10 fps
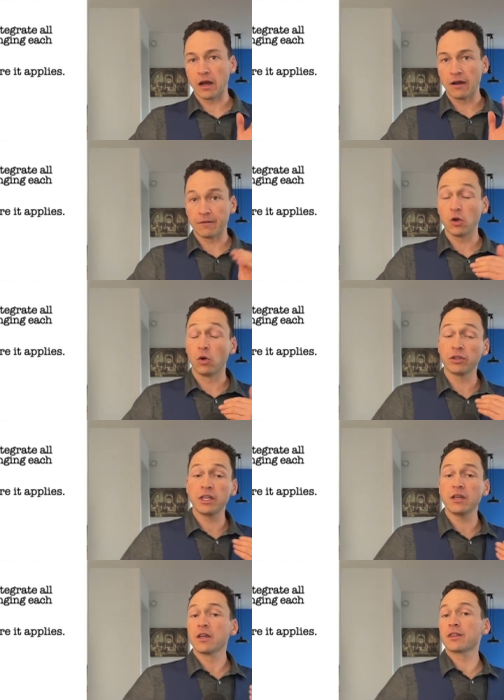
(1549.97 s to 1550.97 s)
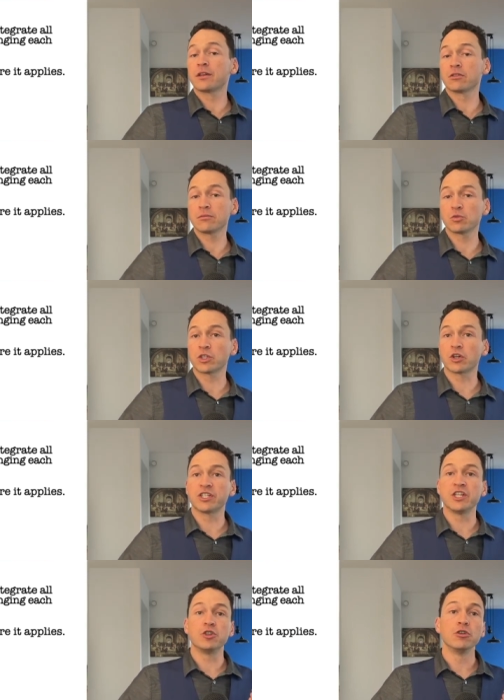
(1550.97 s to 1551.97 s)
uh, only theorems which
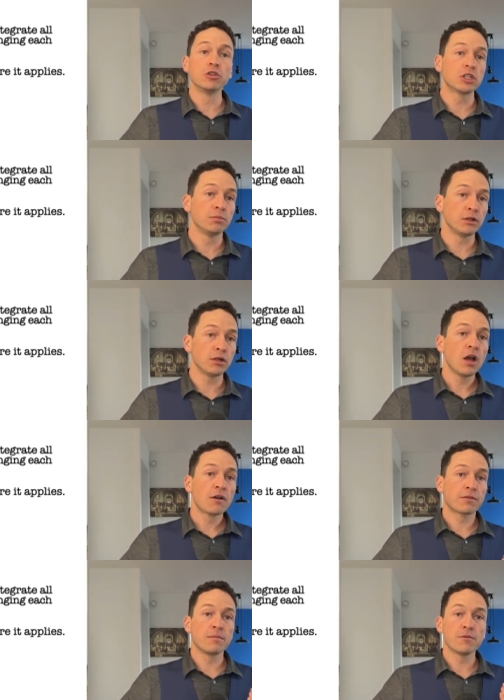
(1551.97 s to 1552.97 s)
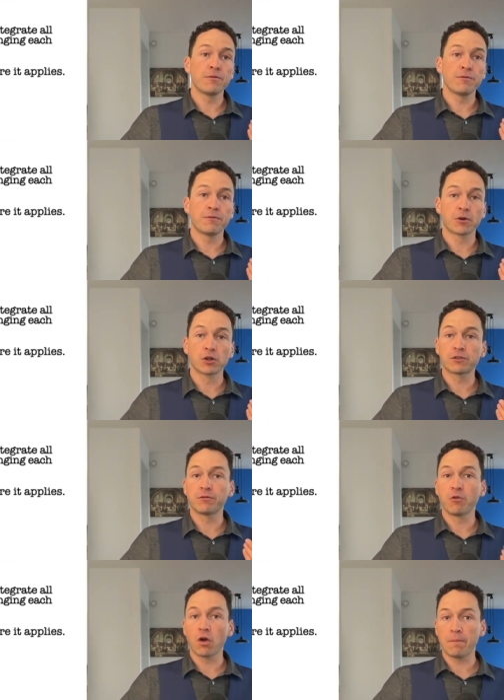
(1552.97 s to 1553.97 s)
are deducible from the first
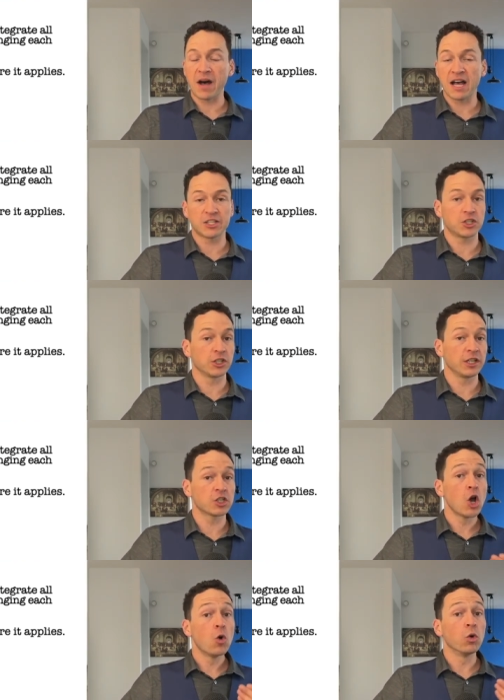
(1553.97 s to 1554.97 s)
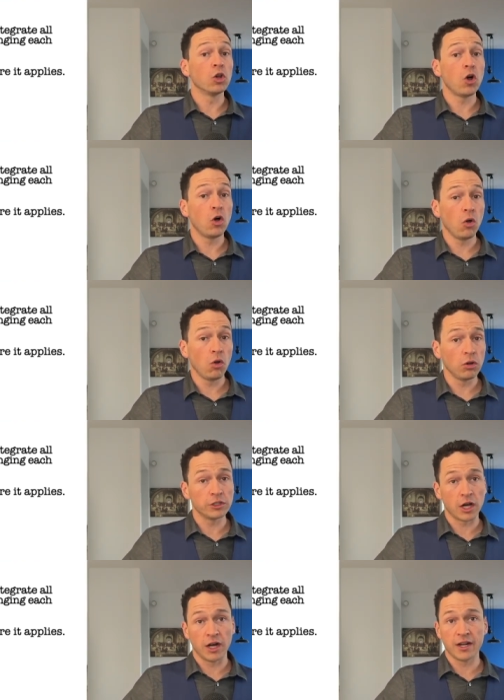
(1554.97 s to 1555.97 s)
four postulates will
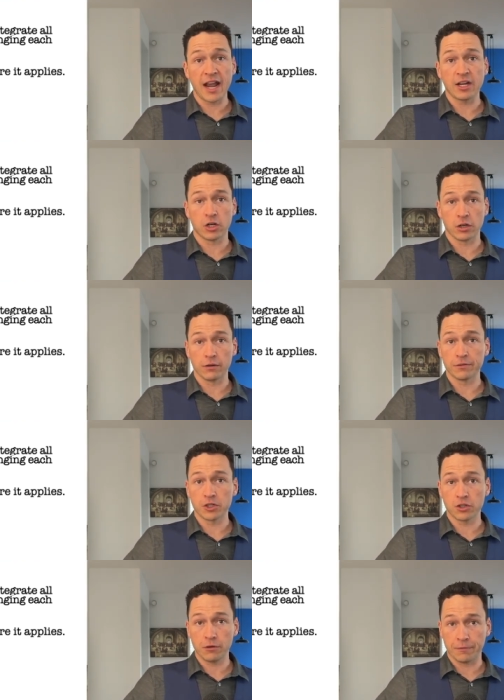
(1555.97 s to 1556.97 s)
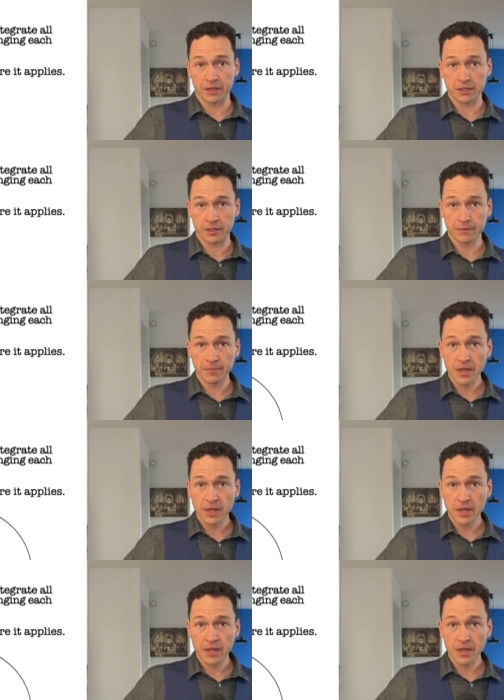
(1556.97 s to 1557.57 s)
hold on a curved surface.